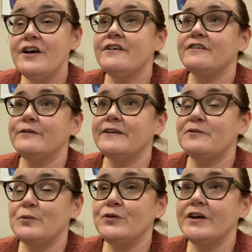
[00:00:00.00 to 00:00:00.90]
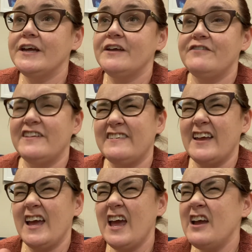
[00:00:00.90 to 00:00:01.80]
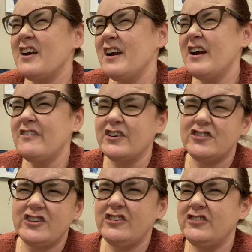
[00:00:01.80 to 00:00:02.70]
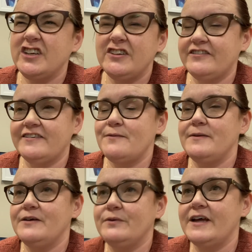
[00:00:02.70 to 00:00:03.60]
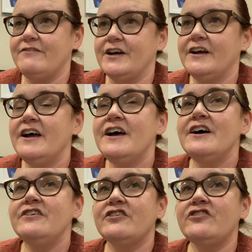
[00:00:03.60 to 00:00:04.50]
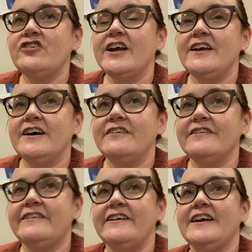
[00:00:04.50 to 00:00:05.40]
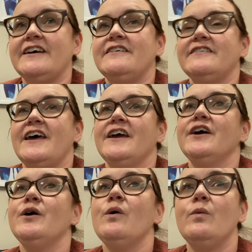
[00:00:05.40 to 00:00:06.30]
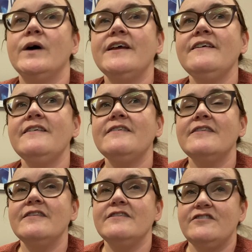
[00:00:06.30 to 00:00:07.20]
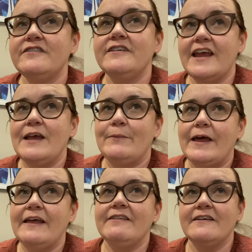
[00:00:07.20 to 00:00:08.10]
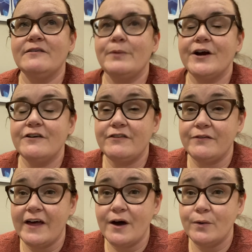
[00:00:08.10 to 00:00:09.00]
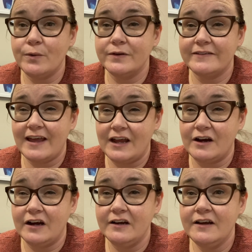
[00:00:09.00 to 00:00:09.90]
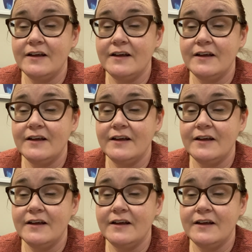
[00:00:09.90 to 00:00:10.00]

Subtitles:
So exploring if it's anger, frustration, resentment, whatever, just trying to understand what is, just name it, this part of you that holds anger.